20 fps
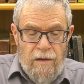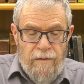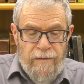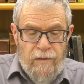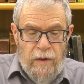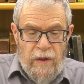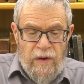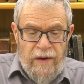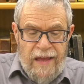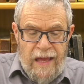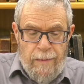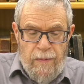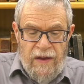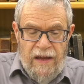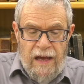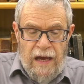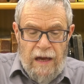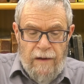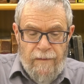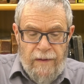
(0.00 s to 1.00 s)
v'yireh
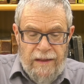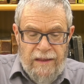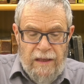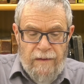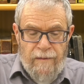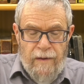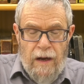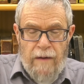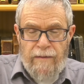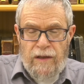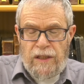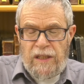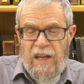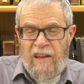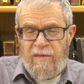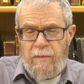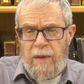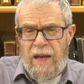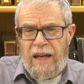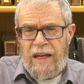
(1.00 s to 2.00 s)
b'cha ahavat davar
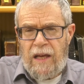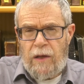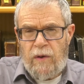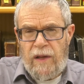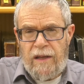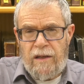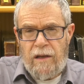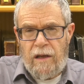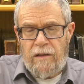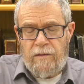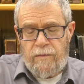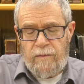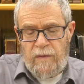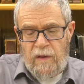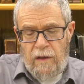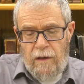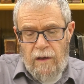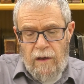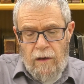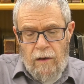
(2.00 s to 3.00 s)
v'shav mi'acharecha.
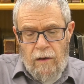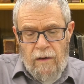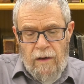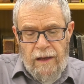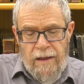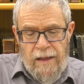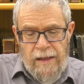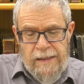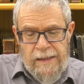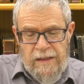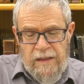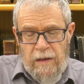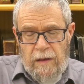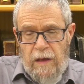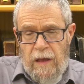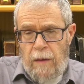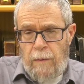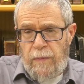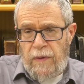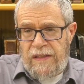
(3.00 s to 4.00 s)
Right? This is
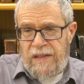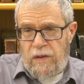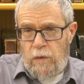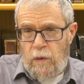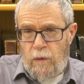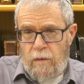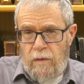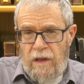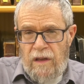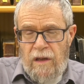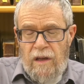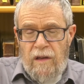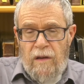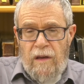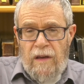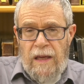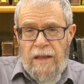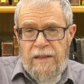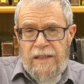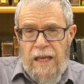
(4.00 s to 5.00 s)
a pasuk
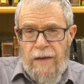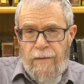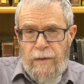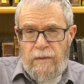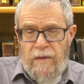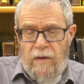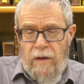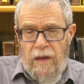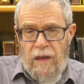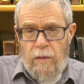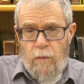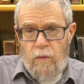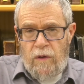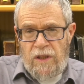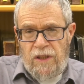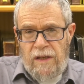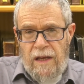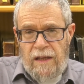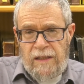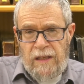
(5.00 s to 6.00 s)
in Sefer Vayikra,
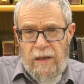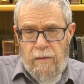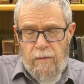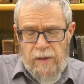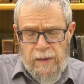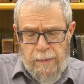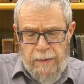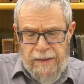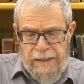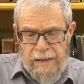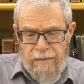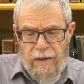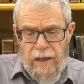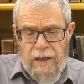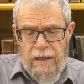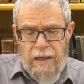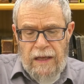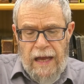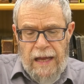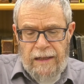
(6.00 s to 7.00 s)
which has a
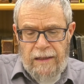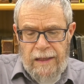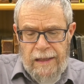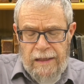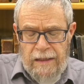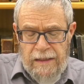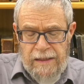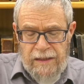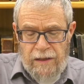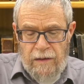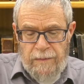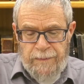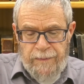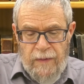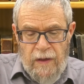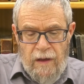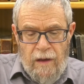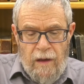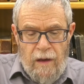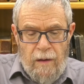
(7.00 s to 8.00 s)
specific context,
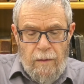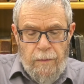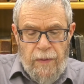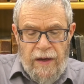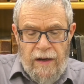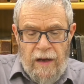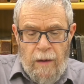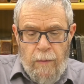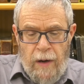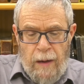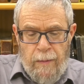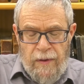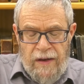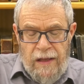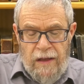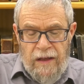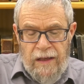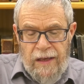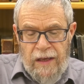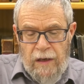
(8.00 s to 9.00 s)
but
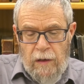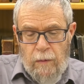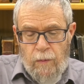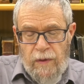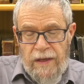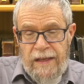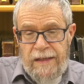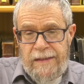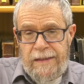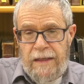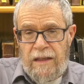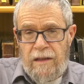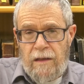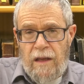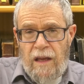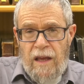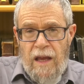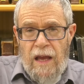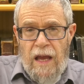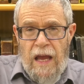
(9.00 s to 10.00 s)
Abarbanel here brings it
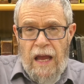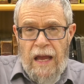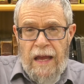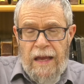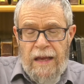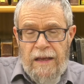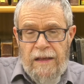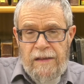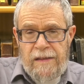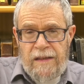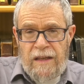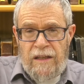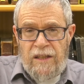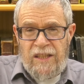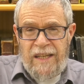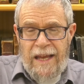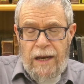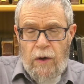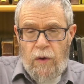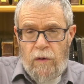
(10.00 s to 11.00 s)
as a
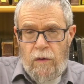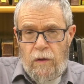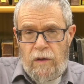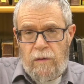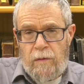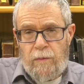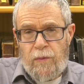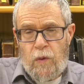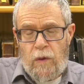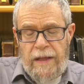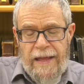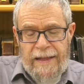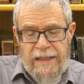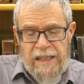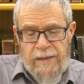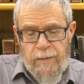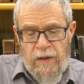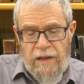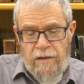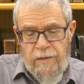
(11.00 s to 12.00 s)
general
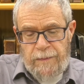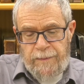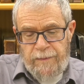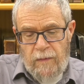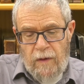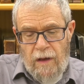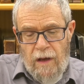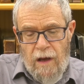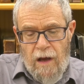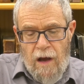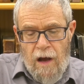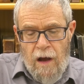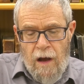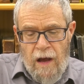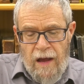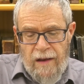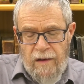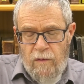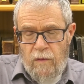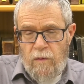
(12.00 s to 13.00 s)
pronouncement
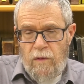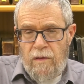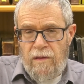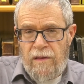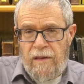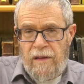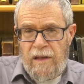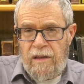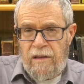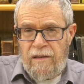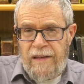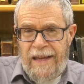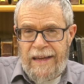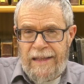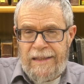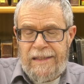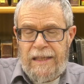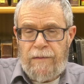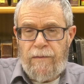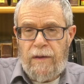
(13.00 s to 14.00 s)
on the
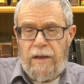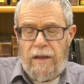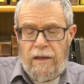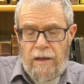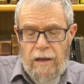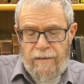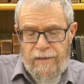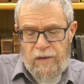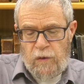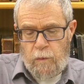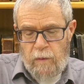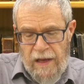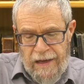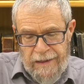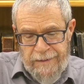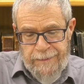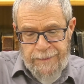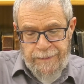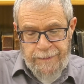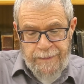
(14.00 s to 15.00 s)
negativity of Tum'a.